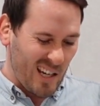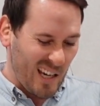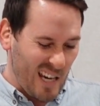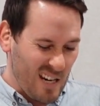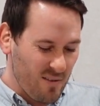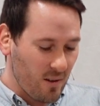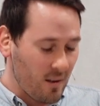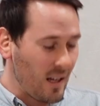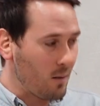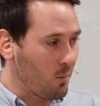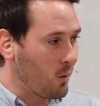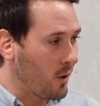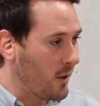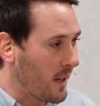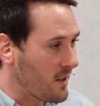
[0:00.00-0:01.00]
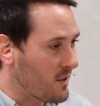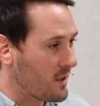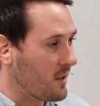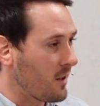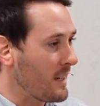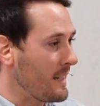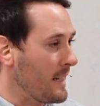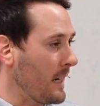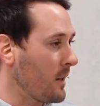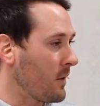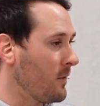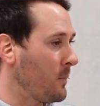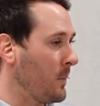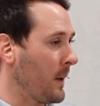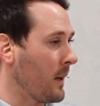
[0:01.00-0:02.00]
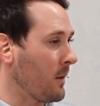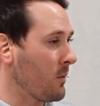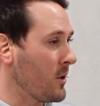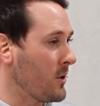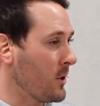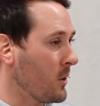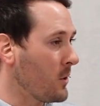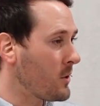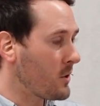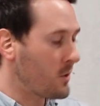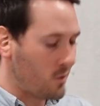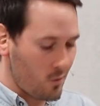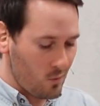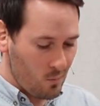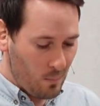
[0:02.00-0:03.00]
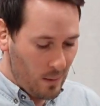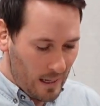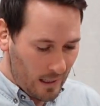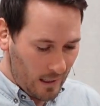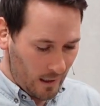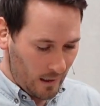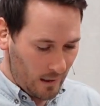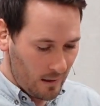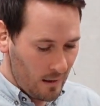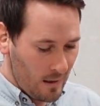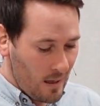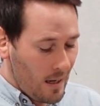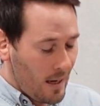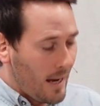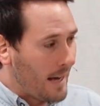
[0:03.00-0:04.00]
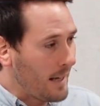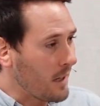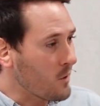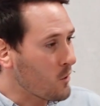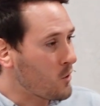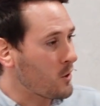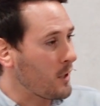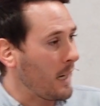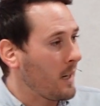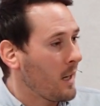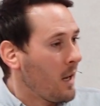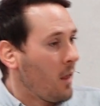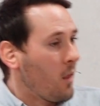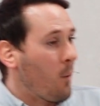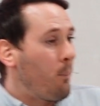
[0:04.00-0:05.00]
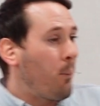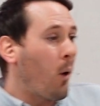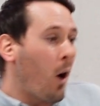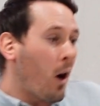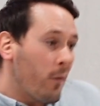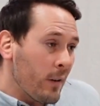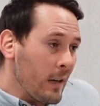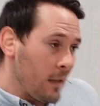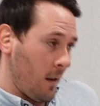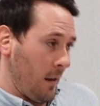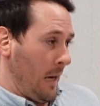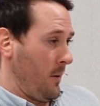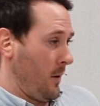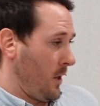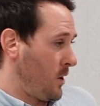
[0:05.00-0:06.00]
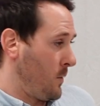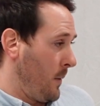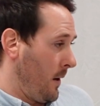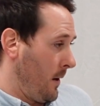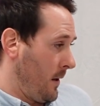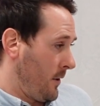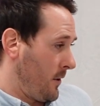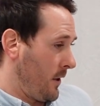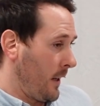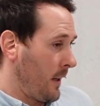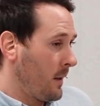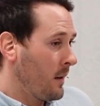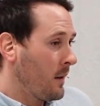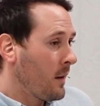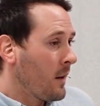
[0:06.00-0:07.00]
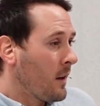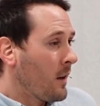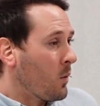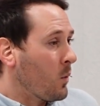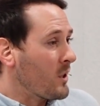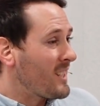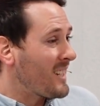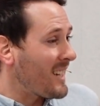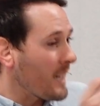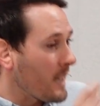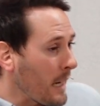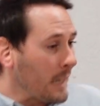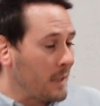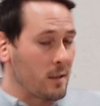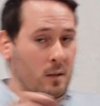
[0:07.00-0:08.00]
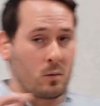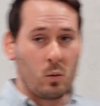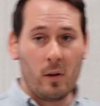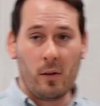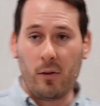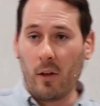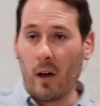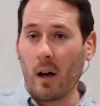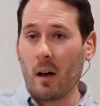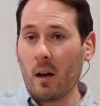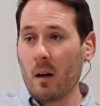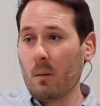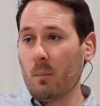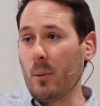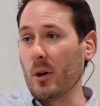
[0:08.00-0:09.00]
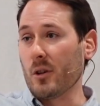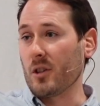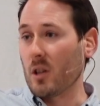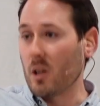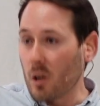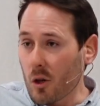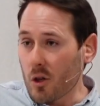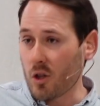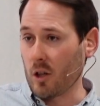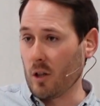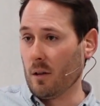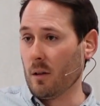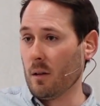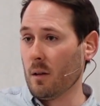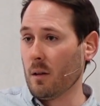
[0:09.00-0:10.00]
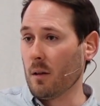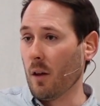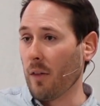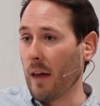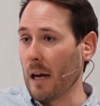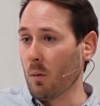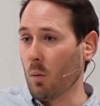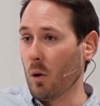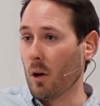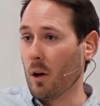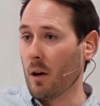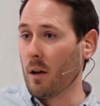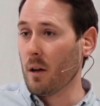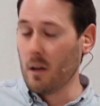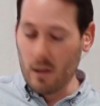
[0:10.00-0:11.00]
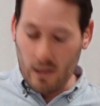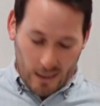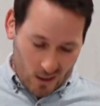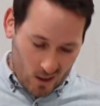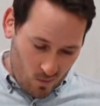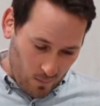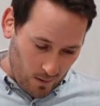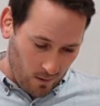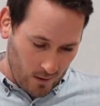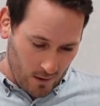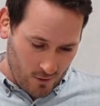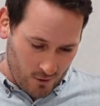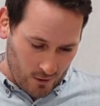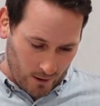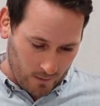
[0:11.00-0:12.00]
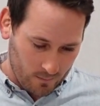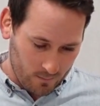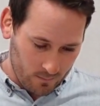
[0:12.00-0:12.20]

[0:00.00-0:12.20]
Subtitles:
Even that word has the idea of being reduced to begging. And understand, the poverty that they were experiencing was connected with the persecution that they were experiencing.